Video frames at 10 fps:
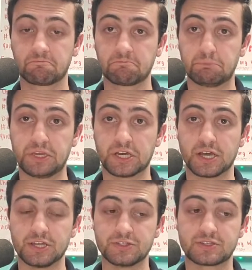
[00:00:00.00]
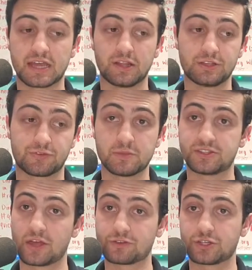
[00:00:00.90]
Because, at least for me
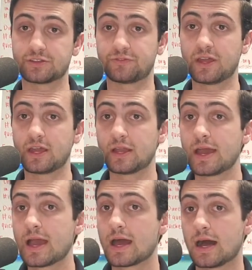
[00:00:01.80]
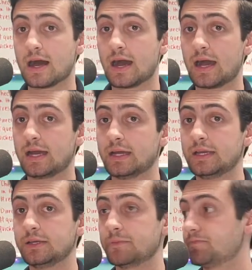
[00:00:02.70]
selfishly as a fan,
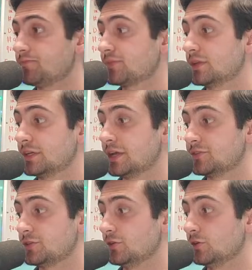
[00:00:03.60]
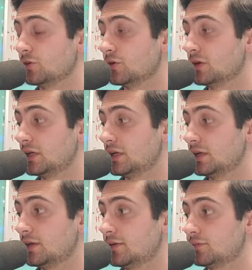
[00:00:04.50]
I get to
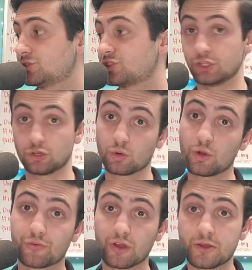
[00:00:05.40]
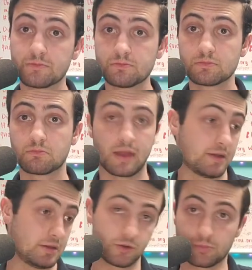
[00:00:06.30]
still root for him. My
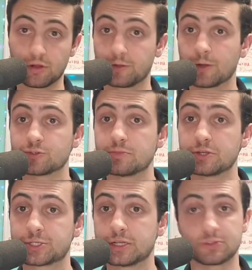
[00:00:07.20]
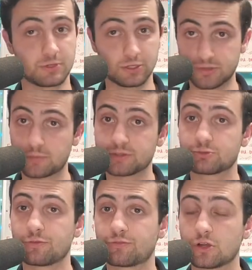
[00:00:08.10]
younger brother goes to Michigan, so he'll be able to root for